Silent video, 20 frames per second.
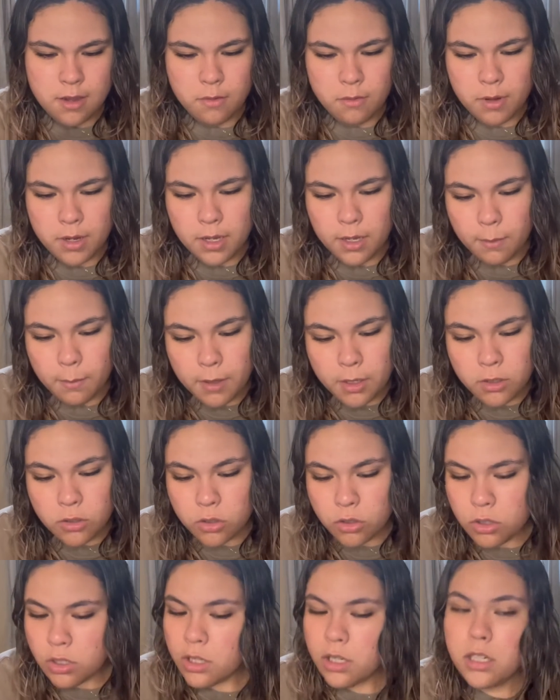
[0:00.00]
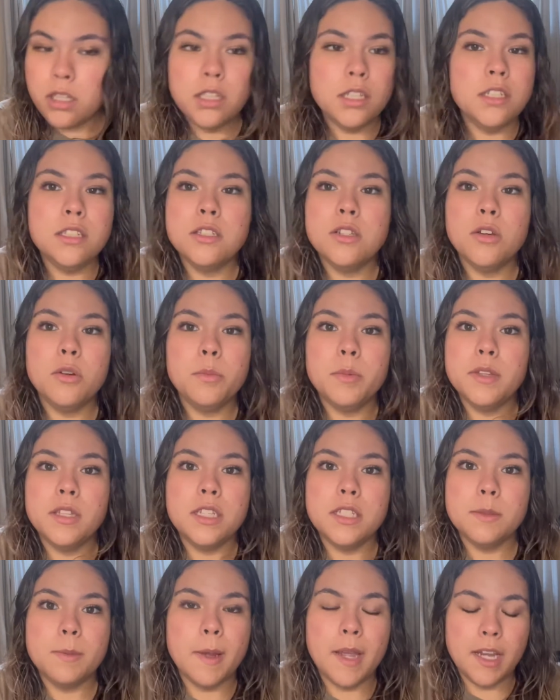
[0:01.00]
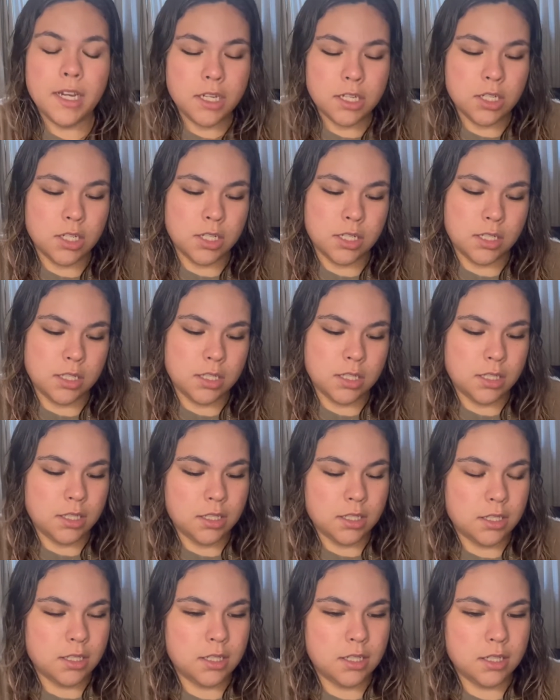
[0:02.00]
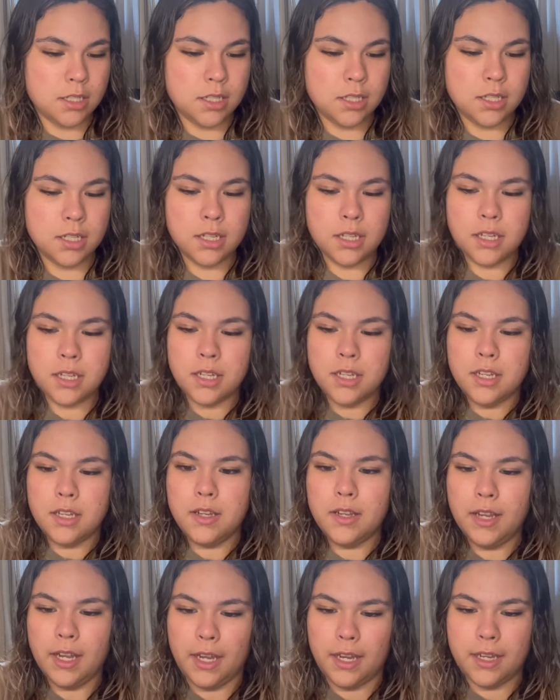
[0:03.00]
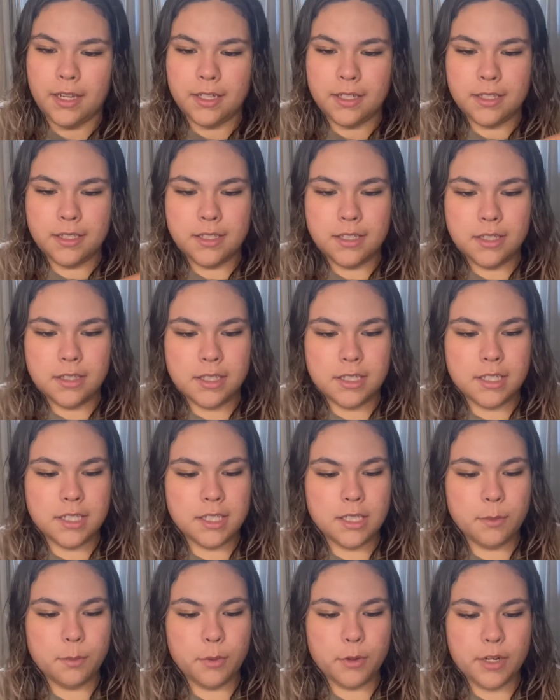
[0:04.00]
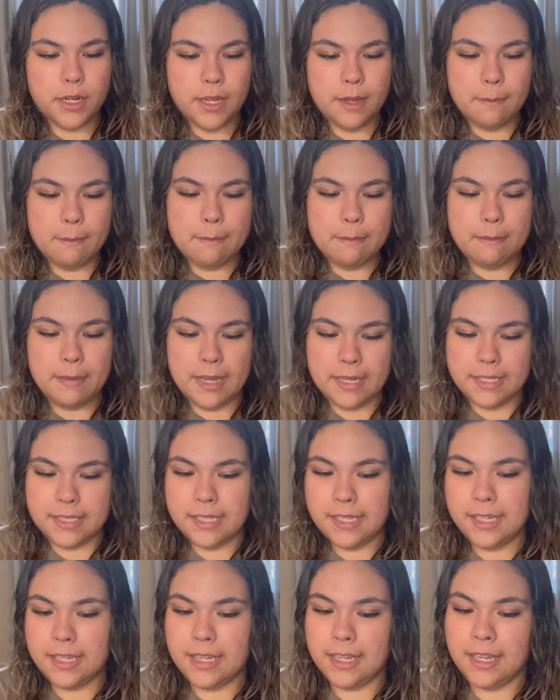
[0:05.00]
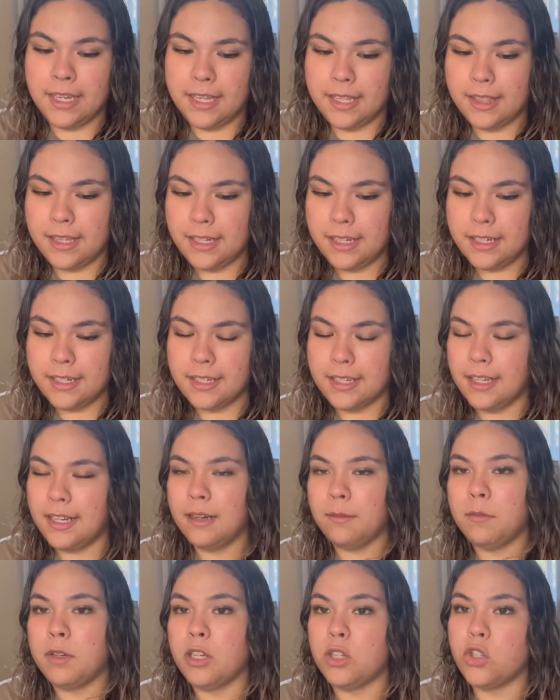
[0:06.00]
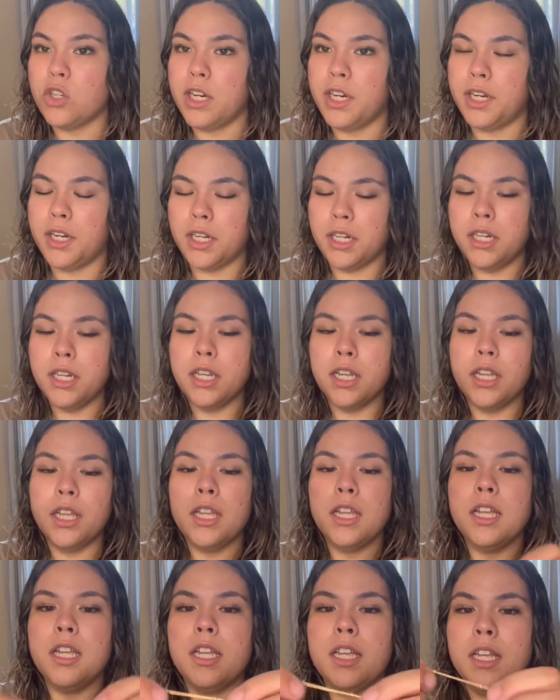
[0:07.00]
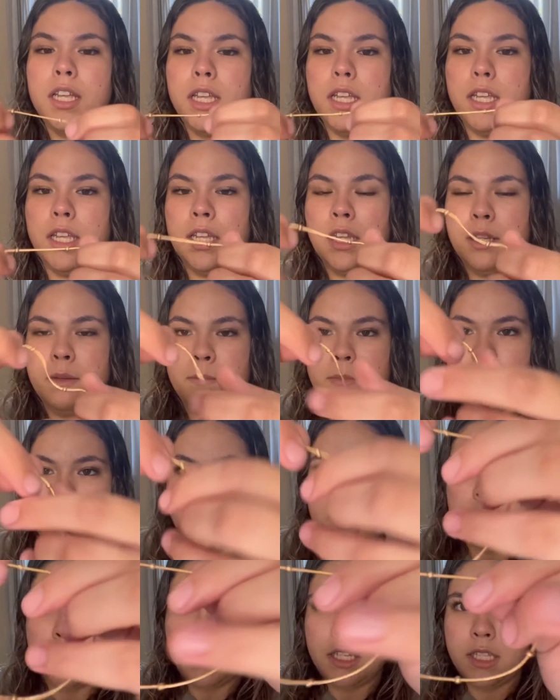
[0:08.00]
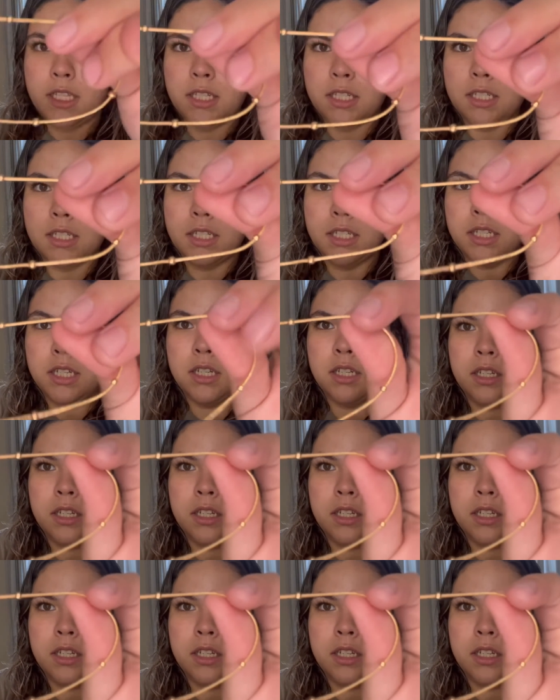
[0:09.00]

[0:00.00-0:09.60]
Why am I struggling to open these packages? Okay, so this is a pretty basic inklet. Again, I'm going to try it on. Um, it has like this